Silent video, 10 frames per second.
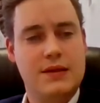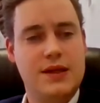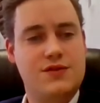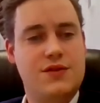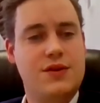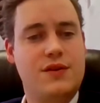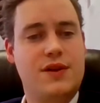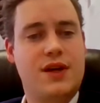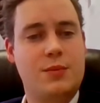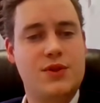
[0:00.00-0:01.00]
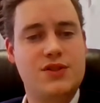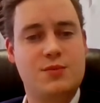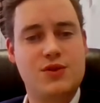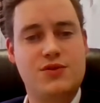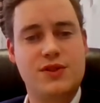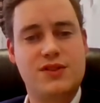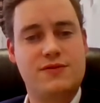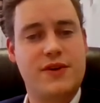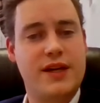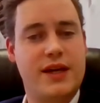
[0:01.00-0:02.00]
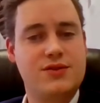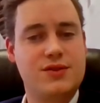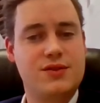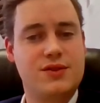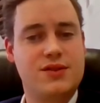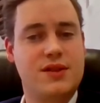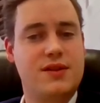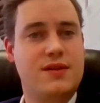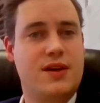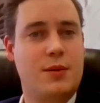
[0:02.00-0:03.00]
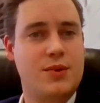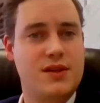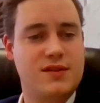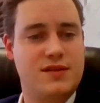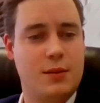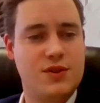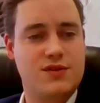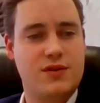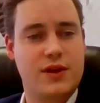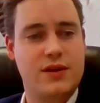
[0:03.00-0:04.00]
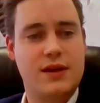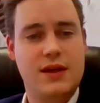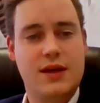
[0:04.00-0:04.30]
Now, turning to the company's most recent financials, you'll see that the company has demonstrated